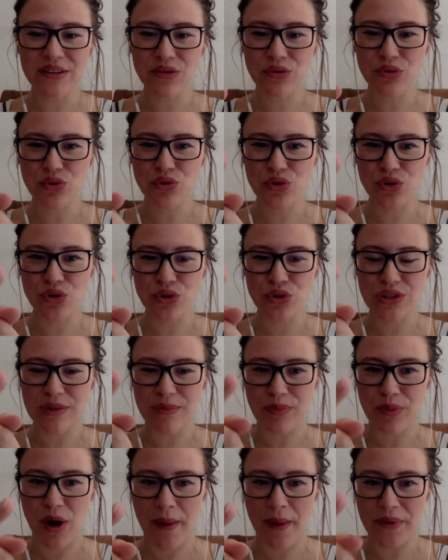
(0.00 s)
to choose the
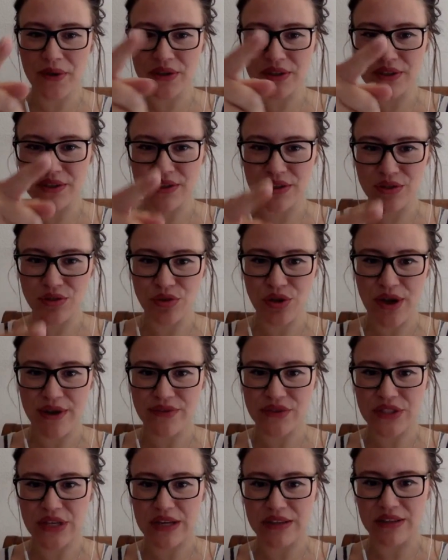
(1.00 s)
properties because you have
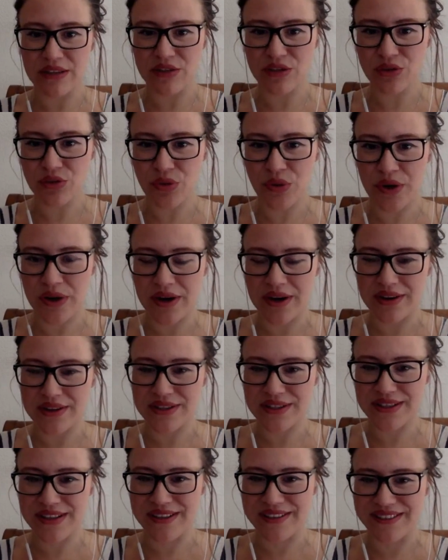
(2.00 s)
Saturn square
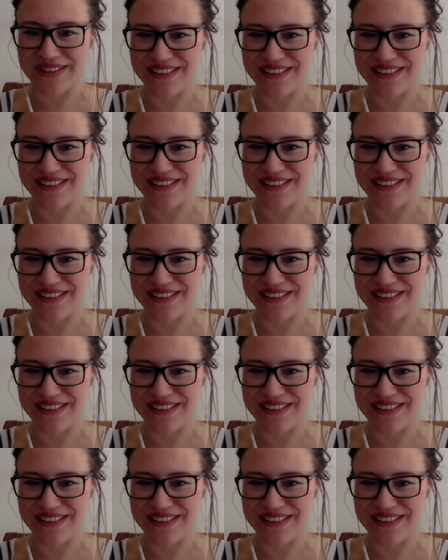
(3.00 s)
Sun,